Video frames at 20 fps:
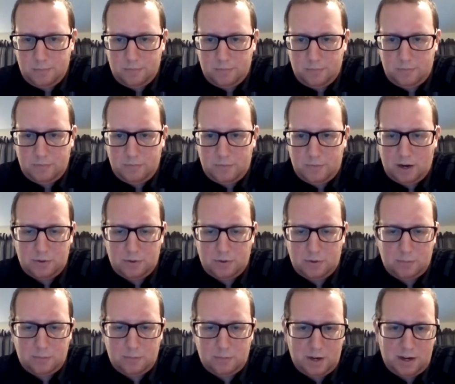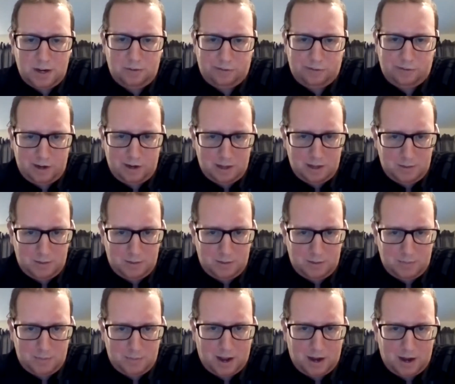they often play three at the back,
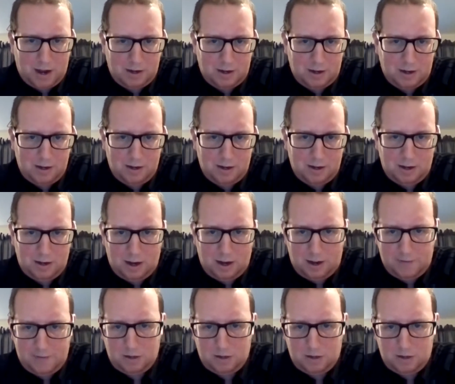and then I think